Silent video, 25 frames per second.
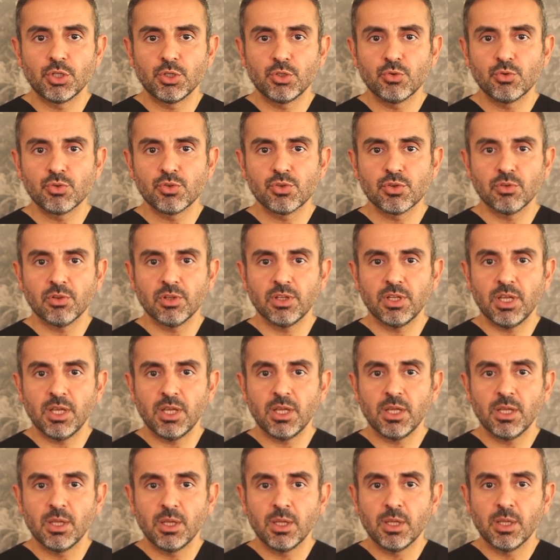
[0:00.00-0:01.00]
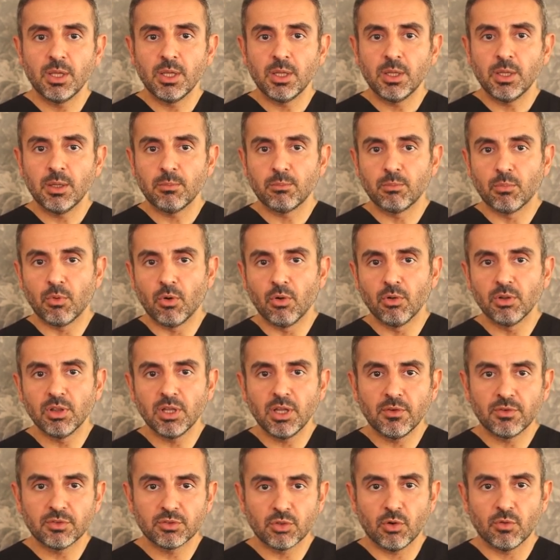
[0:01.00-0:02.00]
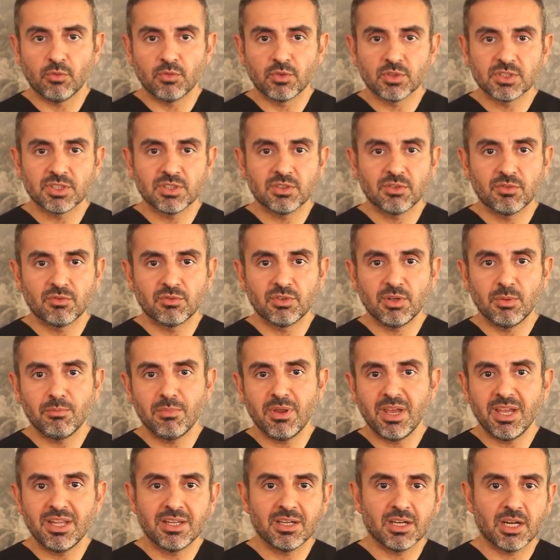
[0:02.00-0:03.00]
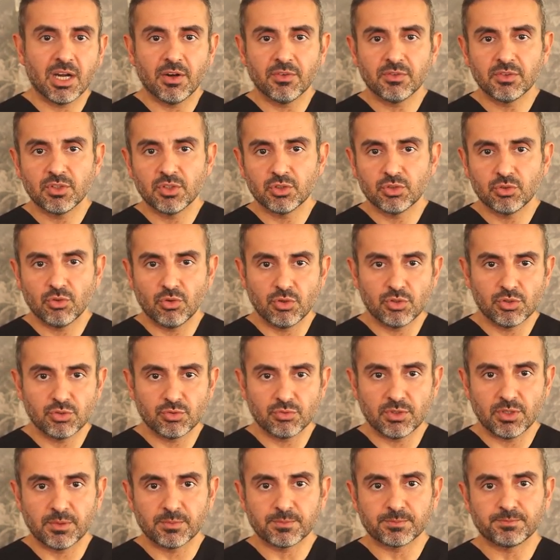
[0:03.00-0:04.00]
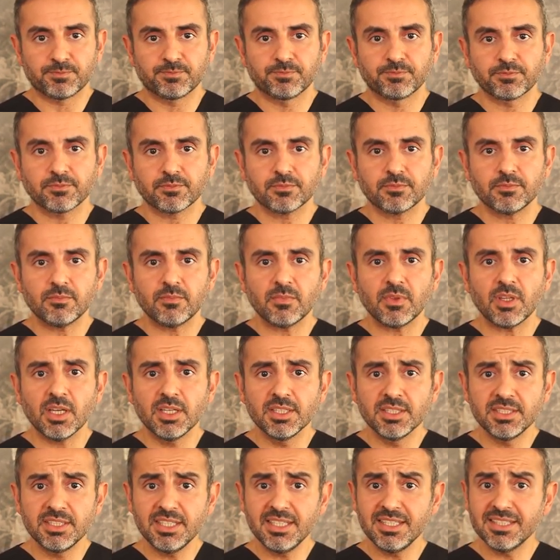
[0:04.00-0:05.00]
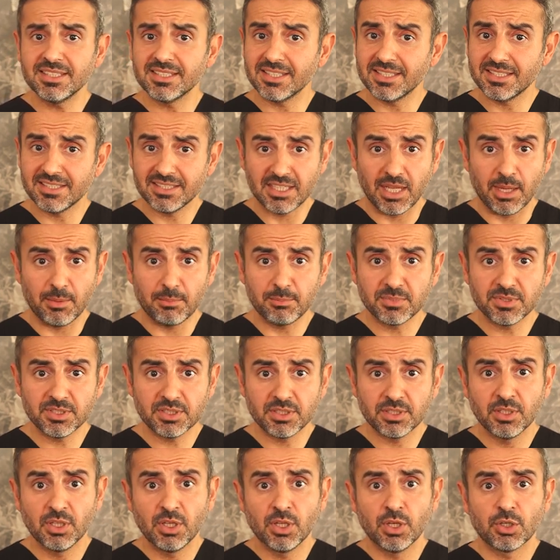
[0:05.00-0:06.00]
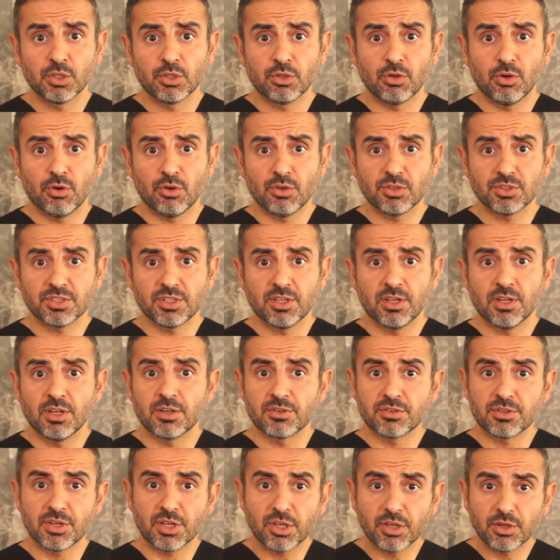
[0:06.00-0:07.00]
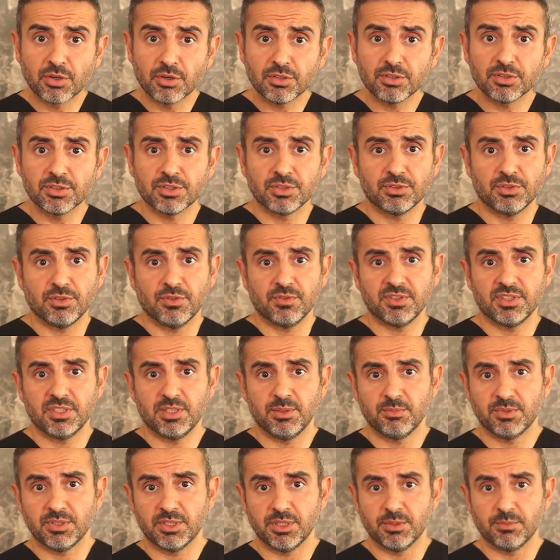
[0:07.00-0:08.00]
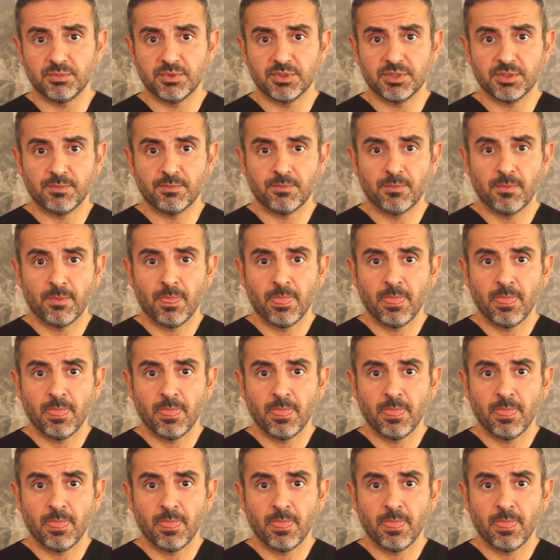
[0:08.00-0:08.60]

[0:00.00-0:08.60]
usually bone leftovers remain after surgery. These stumps cause recurrence of symptoms.